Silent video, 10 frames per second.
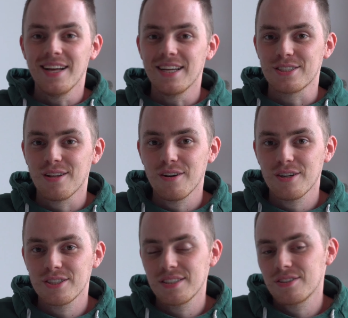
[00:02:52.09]
as long
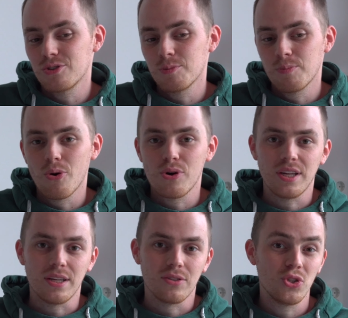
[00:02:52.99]
as it's
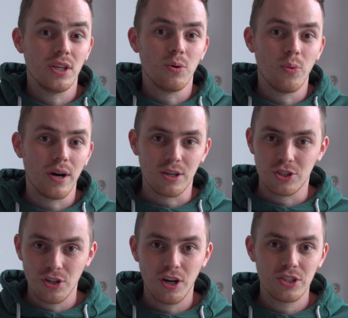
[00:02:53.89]
supporting Qi
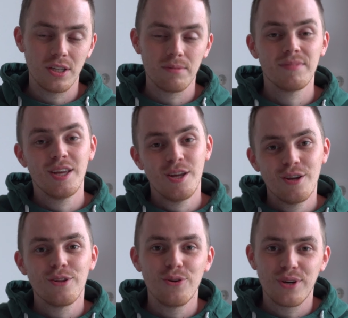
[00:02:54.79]
wireless charging,
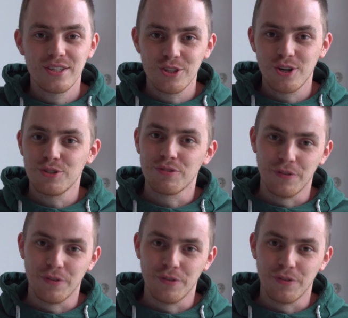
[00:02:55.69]
you can charge your